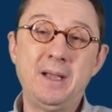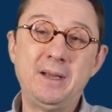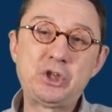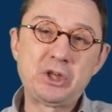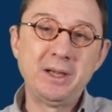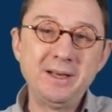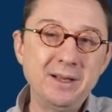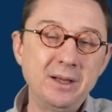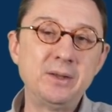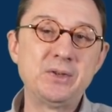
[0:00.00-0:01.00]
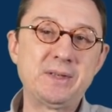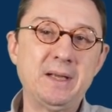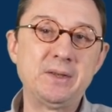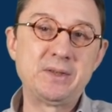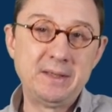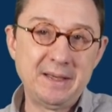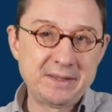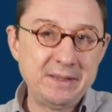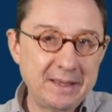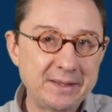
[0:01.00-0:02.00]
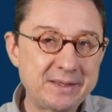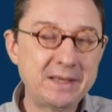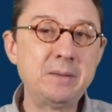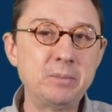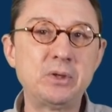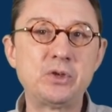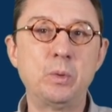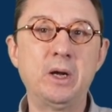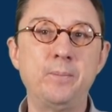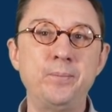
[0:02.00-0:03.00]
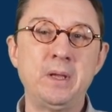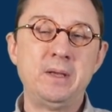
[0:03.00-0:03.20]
And China understands, and that's in that statement as well,